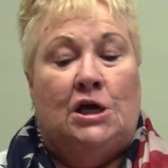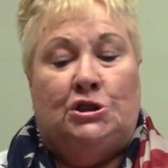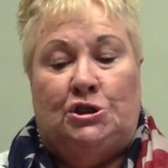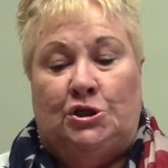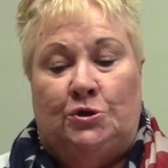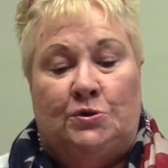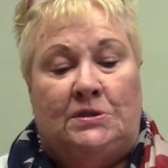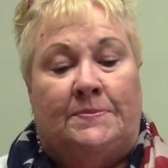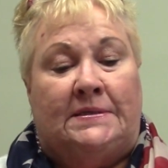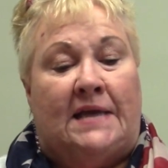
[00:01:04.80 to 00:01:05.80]

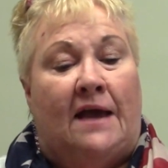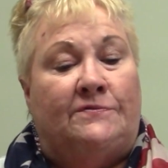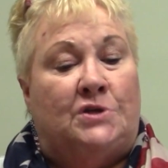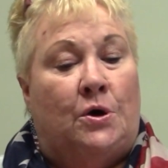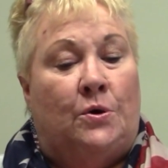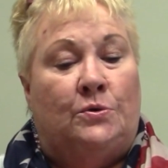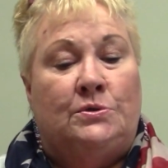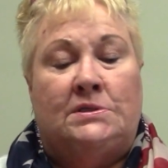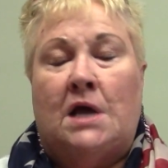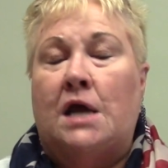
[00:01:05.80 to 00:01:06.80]
Shoes must have
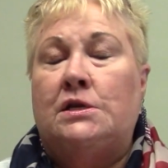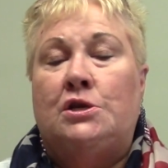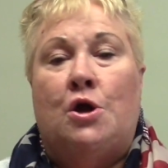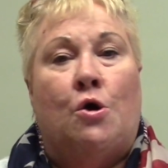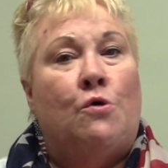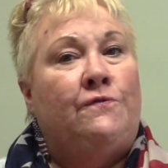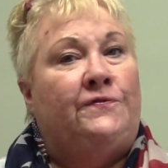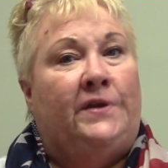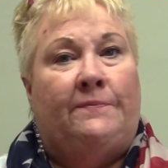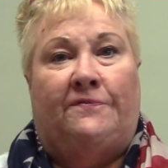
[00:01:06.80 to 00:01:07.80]
toes, no
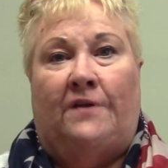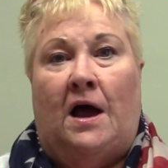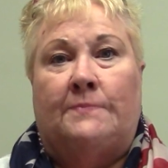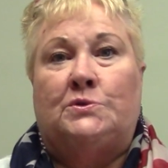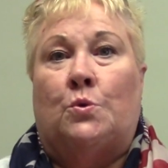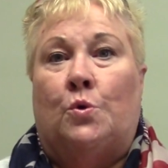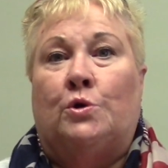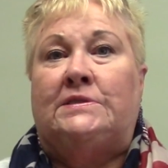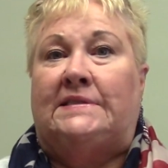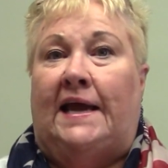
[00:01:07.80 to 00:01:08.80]
flip-flops
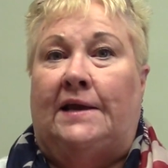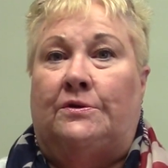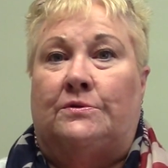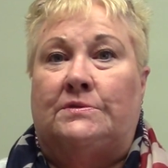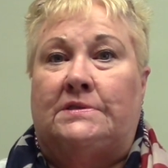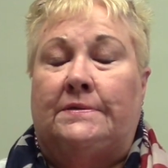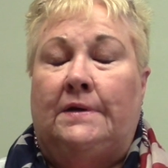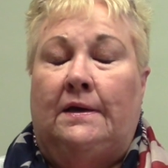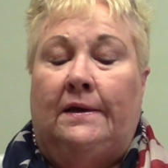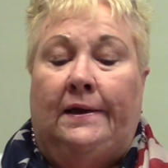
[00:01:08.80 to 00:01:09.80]
or sandals.
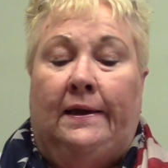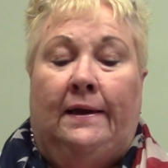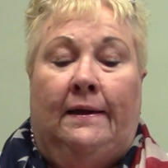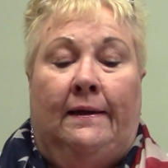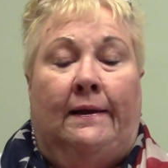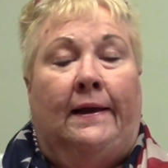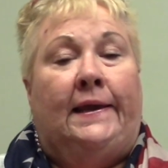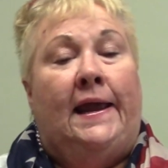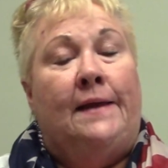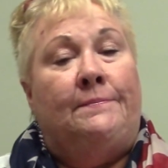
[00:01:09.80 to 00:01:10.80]
And I
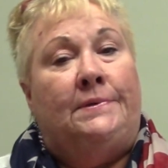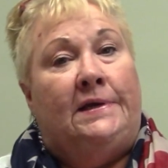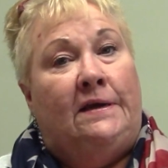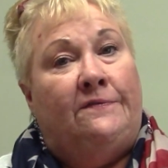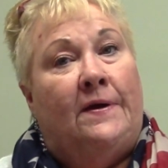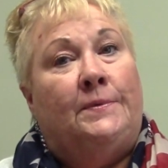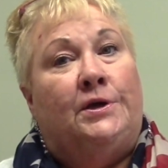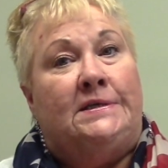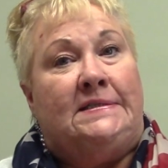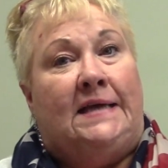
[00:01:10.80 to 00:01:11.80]
can't believe I'm
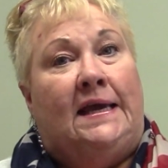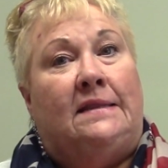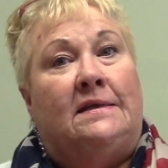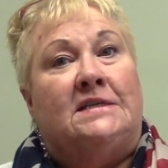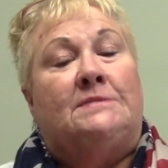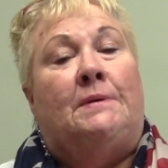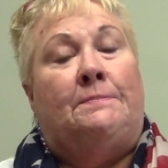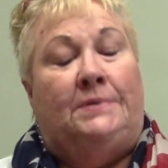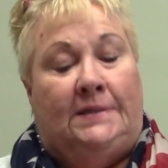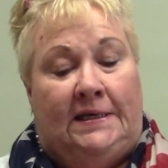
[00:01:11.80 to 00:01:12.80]
going to say this,
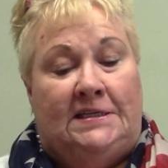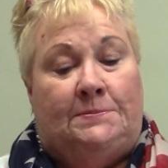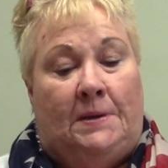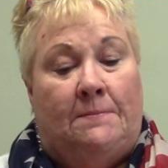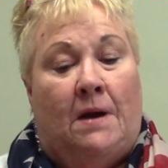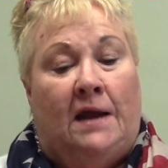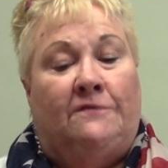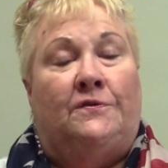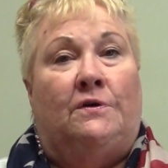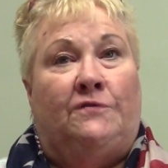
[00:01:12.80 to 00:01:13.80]
but please be
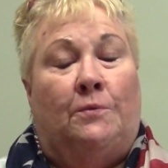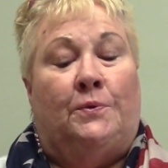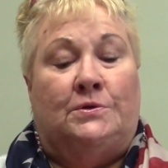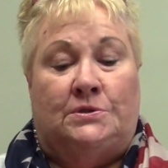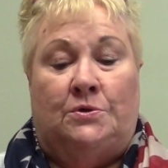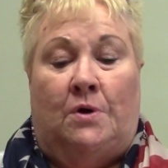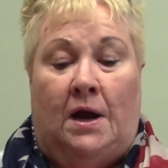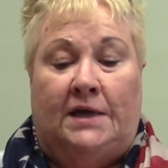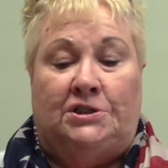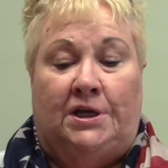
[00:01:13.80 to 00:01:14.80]
mindful of your personal
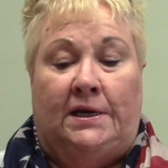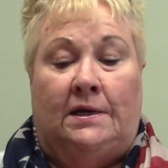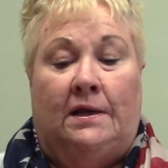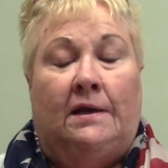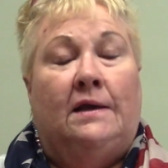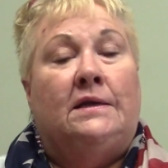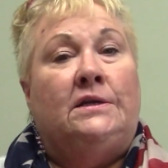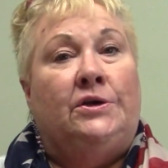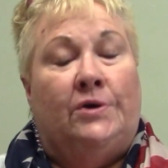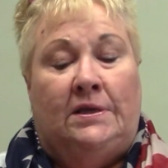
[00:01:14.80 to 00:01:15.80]
hygiene.
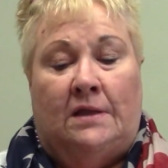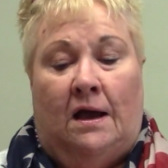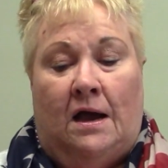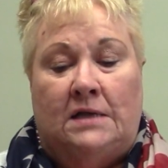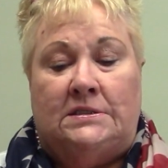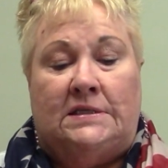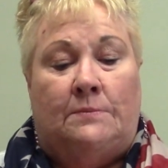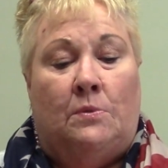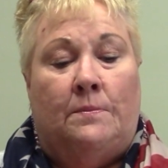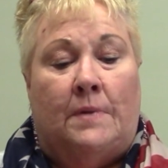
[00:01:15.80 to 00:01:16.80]
During the hot
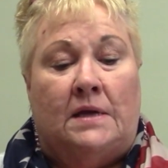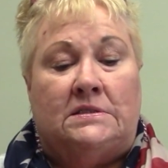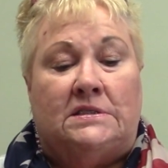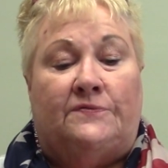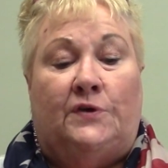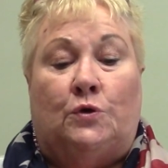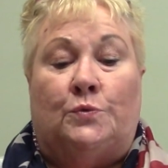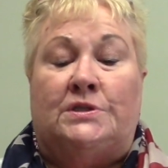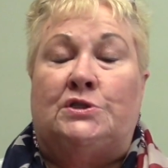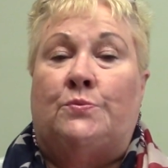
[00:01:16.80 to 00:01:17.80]
summer months filled
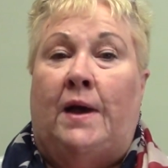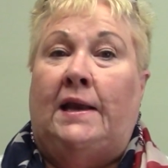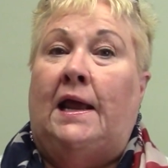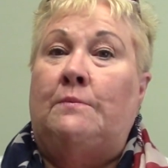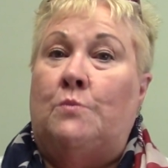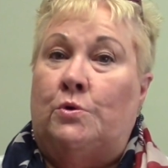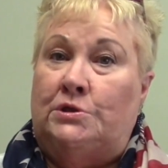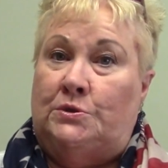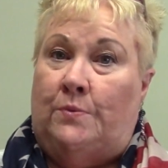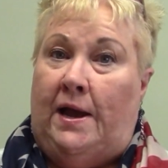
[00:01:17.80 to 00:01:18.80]
with sweat and more
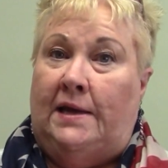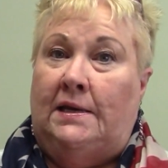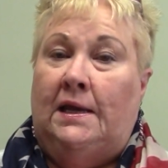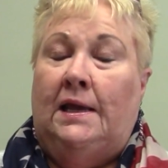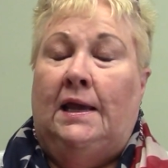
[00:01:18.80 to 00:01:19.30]
sweat,